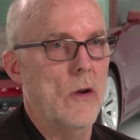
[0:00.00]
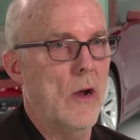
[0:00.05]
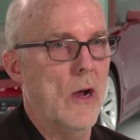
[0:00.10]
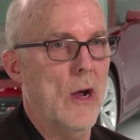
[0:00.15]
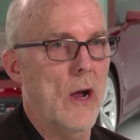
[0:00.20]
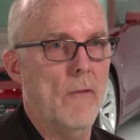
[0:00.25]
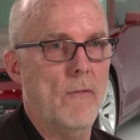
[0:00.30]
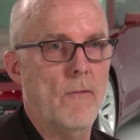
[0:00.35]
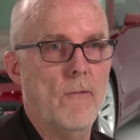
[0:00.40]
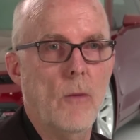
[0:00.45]

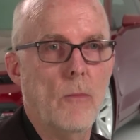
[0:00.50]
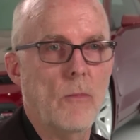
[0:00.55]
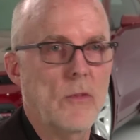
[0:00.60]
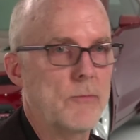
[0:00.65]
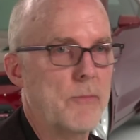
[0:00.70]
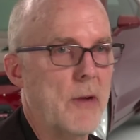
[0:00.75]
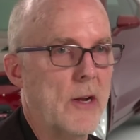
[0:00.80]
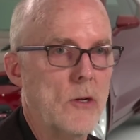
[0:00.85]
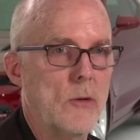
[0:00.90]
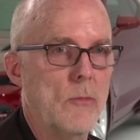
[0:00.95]
Uh, from a
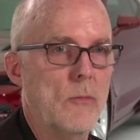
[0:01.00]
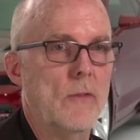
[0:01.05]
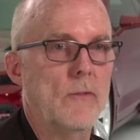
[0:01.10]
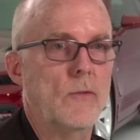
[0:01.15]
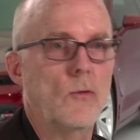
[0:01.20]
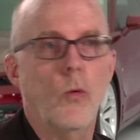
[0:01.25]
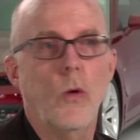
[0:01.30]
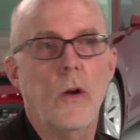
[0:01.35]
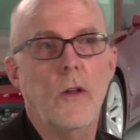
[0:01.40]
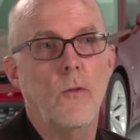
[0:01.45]
spectrum
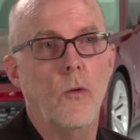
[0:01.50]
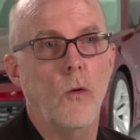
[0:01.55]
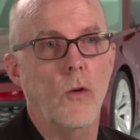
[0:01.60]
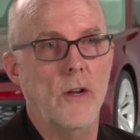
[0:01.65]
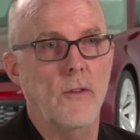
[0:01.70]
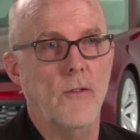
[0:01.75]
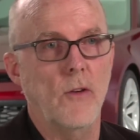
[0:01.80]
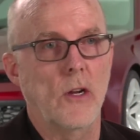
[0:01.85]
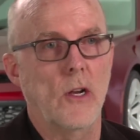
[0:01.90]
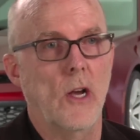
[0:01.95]
of
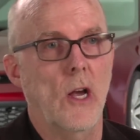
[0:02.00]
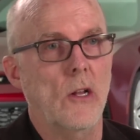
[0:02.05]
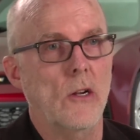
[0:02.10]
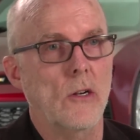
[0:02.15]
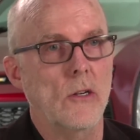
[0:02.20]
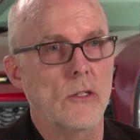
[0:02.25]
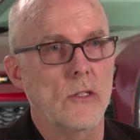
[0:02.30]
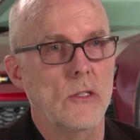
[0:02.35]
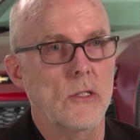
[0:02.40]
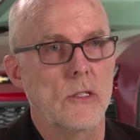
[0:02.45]
twenty-four different
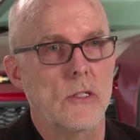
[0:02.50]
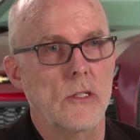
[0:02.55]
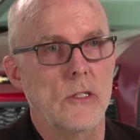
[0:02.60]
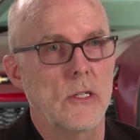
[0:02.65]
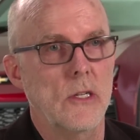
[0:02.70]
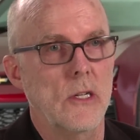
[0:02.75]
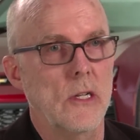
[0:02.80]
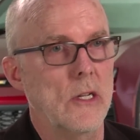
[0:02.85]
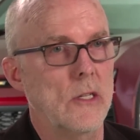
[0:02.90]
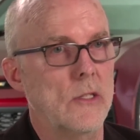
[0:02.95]
colors
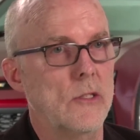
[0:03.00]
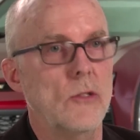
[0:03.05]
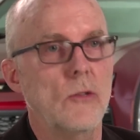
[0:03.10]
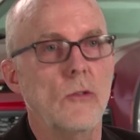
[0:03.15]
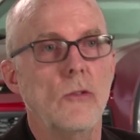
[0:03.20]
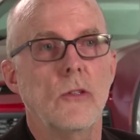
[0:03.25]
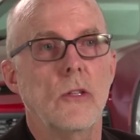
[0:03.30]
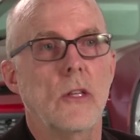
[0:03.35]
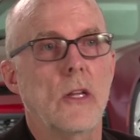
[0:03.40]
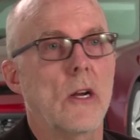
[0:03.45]
to
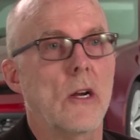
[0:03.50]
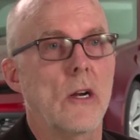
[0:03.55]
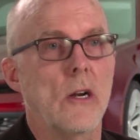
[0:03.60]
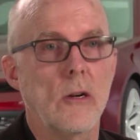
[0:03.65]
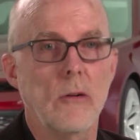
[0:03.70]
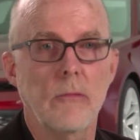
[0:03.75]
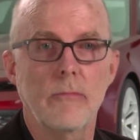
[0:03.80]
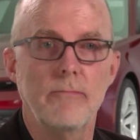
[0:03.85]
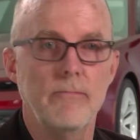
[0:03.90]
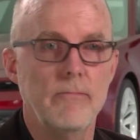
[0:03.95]
suit
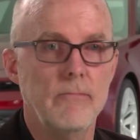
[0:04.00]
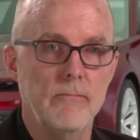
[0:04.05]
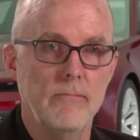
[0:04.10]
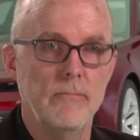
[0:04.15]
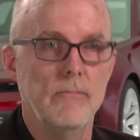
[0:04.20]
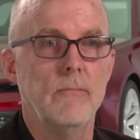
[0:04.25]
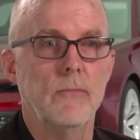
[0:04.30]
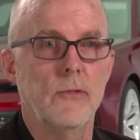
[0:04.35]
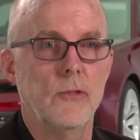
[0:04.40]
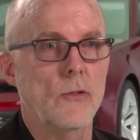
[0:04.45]
their,
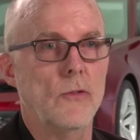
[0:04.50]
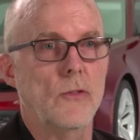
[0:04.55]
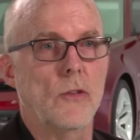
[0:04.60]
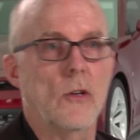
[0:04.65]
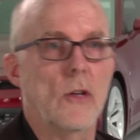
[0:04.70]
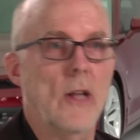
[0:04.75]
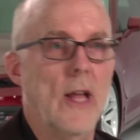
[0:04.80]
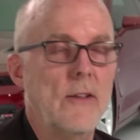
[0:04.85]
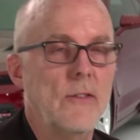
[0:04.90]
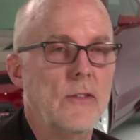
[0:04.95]
suit
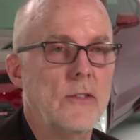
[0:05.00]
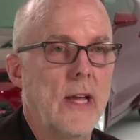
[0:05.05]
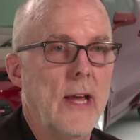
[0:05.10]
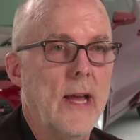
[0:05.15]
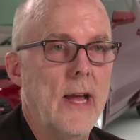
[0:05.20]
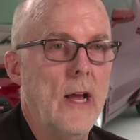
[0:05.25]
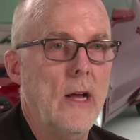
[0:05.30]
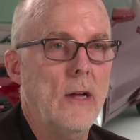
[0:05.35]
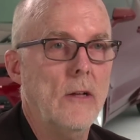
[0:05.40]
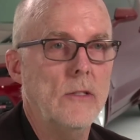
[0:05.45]
their
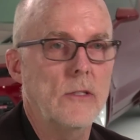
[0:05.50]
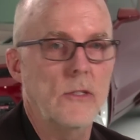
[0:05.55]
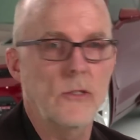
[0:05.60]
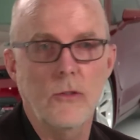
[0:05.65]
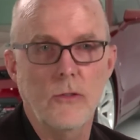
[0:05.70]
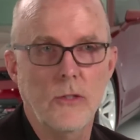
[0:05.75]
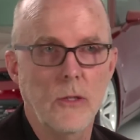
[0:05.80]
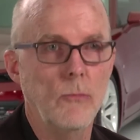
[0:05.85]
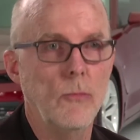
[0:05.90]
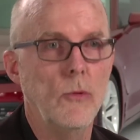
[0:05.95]
lifestyle,
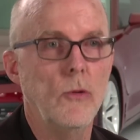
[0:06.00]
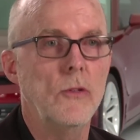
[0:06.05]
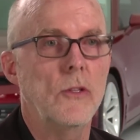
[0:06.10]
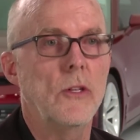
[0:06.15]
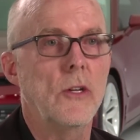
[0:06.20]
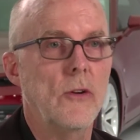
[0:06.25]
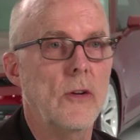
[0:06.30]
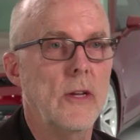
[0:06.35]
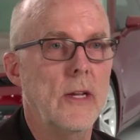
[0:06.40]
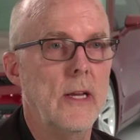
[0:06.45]
suit the mood
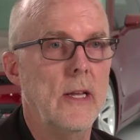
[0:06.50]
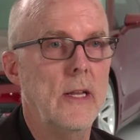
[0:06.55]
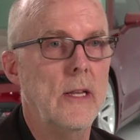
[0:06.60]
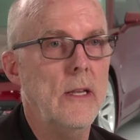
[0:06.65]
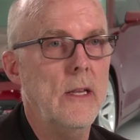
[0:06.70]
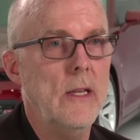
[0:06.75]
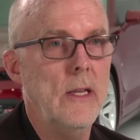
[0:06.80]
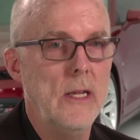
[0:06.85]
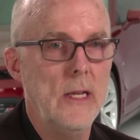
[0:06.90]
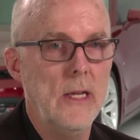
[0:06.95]
they're
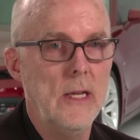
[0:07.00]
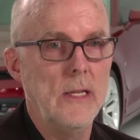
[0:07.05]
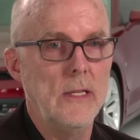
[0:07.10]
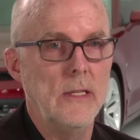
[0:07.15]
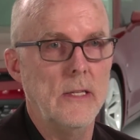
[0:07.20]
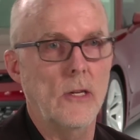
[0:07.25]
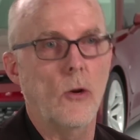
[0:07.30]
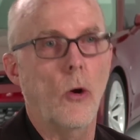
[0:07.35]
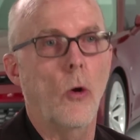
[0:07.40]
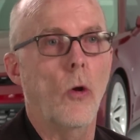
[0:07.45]
in,
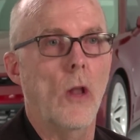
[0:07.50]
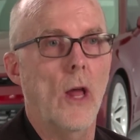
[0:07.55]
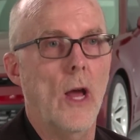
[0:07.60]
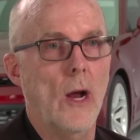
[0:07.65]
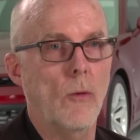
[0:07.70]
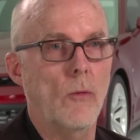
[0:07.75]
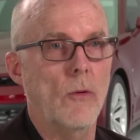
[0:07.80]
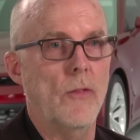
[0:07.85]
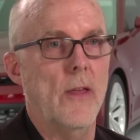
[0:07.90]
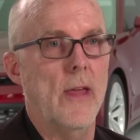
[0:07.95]
to go
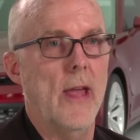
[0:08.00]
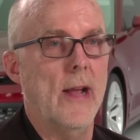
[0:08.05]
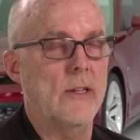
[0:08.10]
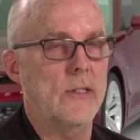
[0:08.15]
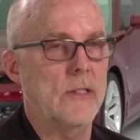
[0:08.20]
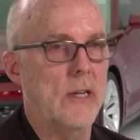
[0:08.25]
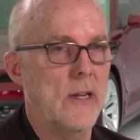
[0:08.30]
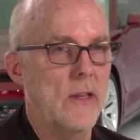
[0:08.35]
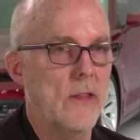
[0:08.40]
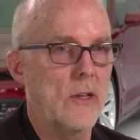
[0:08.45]
along with the
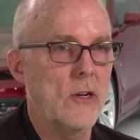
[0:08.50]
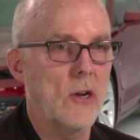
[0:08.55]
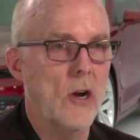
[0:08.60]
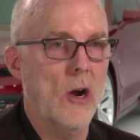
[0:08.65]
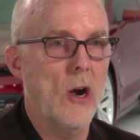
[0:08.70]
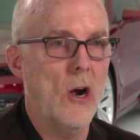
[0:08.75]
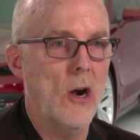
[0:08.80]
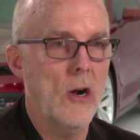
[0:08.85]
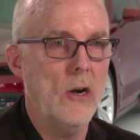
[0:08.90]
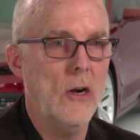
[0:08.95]
accent of the
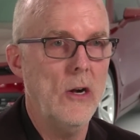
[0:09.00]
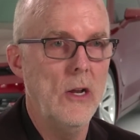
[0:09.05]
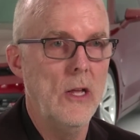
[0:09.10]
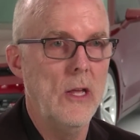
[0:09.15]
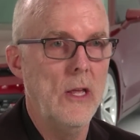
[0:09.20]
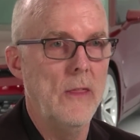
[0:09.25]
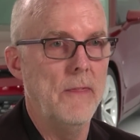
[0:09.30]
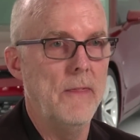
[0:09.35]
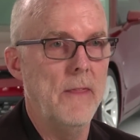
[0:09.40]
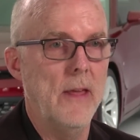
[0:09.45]
car,
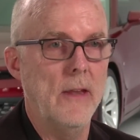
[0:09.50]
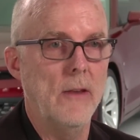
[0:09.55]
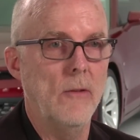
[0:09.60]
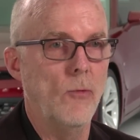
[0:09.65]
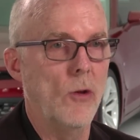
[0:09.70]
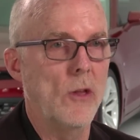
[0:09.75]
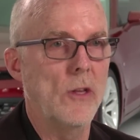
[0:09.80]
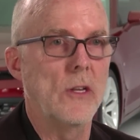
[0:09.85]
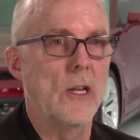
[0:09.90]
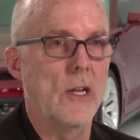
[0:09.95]
that
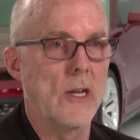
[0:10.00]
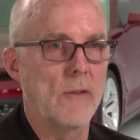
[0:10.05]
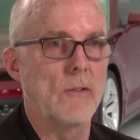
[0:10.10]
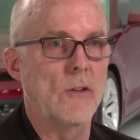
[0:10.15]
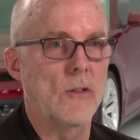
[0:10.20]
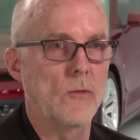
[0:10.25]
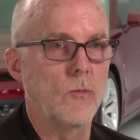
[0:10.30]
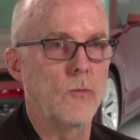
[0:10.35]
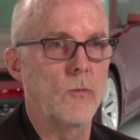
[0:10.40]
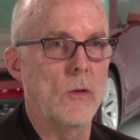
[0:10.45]
really
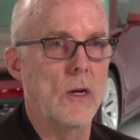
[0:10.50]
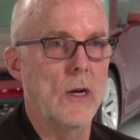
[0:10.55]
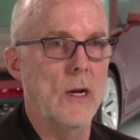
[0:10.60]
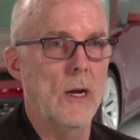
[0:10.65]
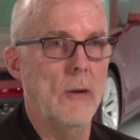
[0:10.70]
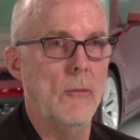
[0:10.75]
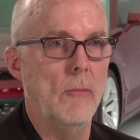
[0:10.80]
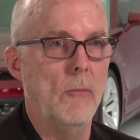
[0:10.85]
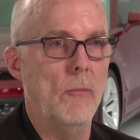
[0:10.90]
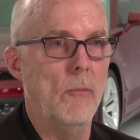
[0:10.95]
delivers
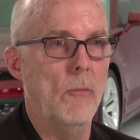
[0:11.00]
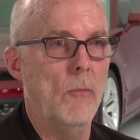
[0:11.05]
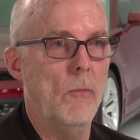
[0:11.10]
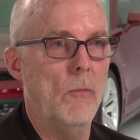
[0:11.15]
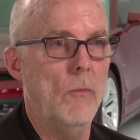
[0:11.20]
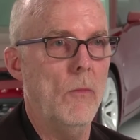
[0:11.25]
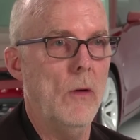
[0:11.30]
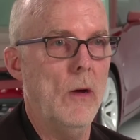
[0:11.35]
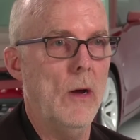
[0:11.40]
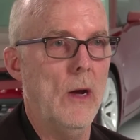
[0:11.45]
um,
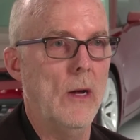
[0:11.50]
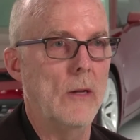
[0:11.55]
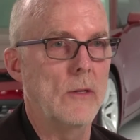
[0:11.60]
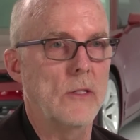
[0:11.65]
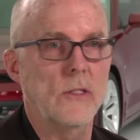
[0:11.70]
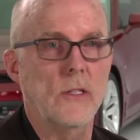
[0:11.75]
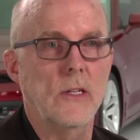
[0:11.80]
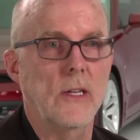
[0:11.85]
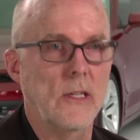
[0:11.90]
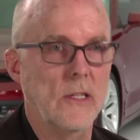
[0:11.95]
uh,
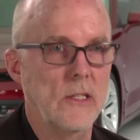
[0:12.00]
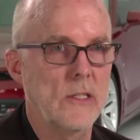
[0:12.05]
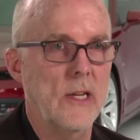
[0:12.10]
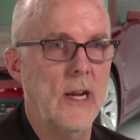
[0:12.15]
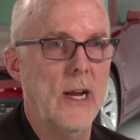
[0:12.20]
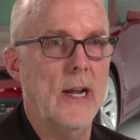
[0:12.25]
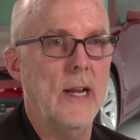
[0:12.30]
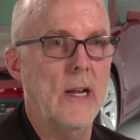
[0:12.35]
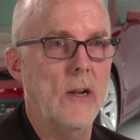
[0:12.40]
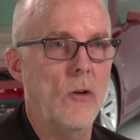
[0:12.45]
just an
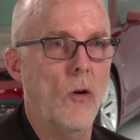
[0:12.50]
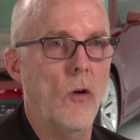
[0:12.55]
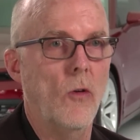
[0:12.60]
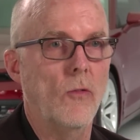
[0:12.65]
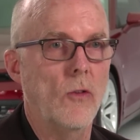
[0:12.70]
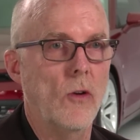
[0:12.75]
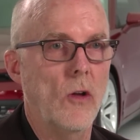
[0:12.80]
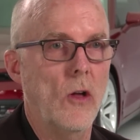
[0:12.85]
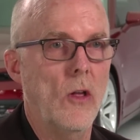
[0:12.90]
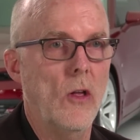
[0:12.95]
exciting
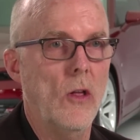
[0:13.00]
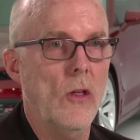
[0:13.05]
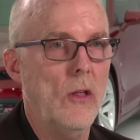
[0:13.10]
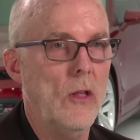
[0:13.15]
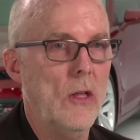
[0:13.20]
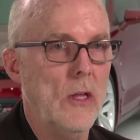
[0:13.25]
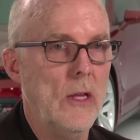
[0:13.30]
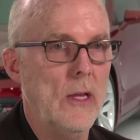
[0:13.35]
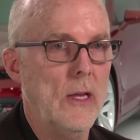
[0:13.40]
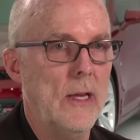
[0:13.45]
overall
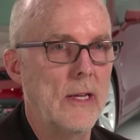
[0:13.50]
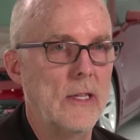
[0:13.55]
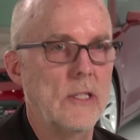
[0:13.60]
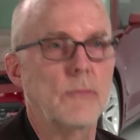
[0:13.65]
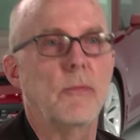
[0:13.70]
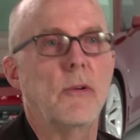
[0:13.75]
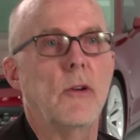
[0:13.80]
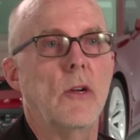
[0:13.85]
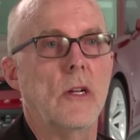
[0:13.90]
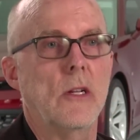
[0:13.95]

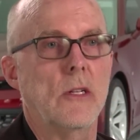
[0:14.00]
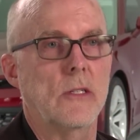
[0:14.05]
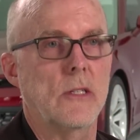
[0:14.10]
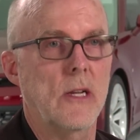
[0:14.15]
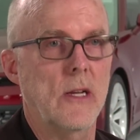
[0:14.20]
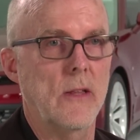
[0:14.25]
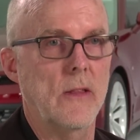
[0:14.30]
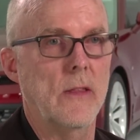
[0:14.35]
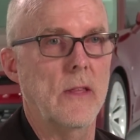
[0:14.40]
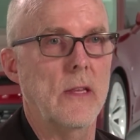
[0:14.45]

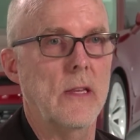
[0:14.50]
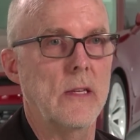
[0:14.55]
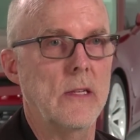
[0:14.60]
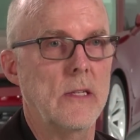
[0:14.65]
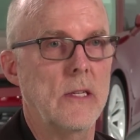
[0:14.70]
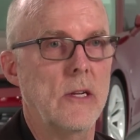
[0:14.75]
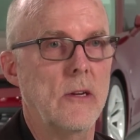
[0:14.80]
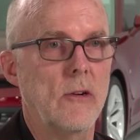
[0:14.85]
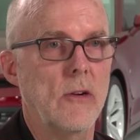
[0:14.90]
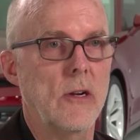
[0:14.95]
experience on the
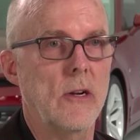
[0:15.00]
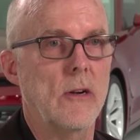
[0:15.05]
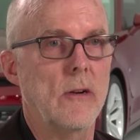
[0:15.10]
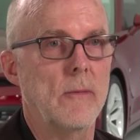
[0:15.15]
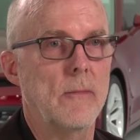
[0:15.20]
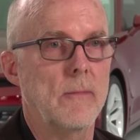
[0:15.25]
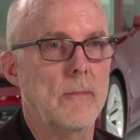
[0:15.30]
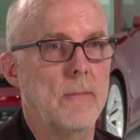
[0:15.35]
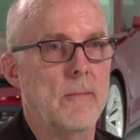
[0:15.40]
interior.